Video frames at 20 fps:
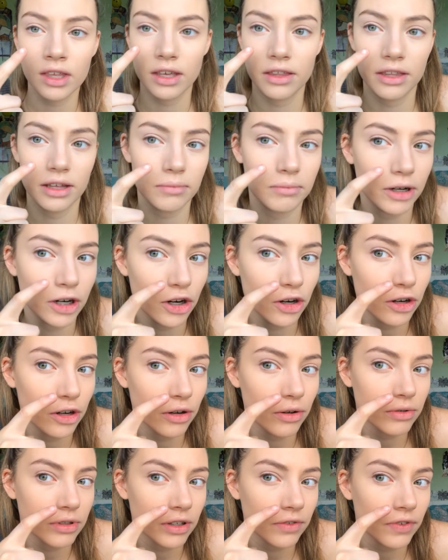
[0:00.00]
And then my
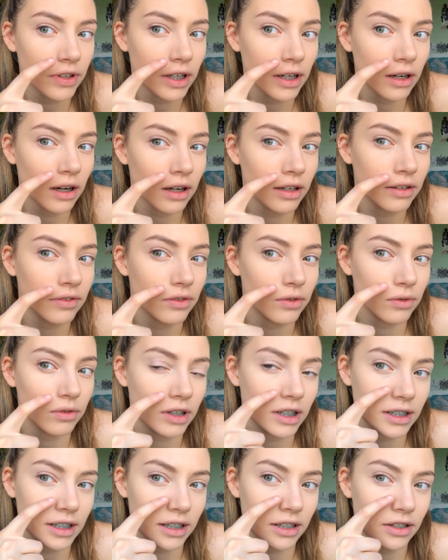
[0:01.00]
nose, I feel like got even
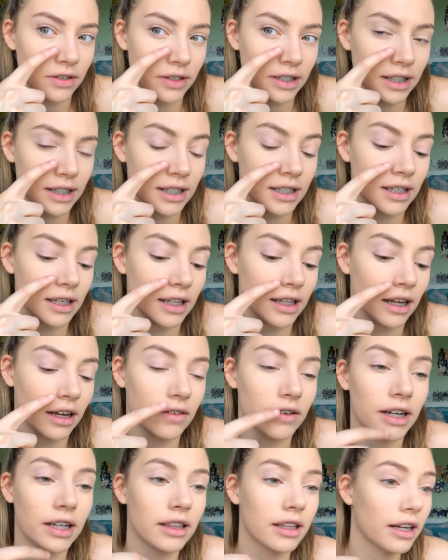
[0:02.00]
worse. Like you can see
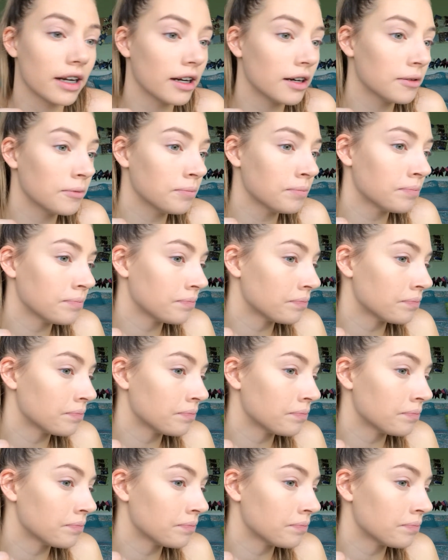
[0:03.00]
that right there.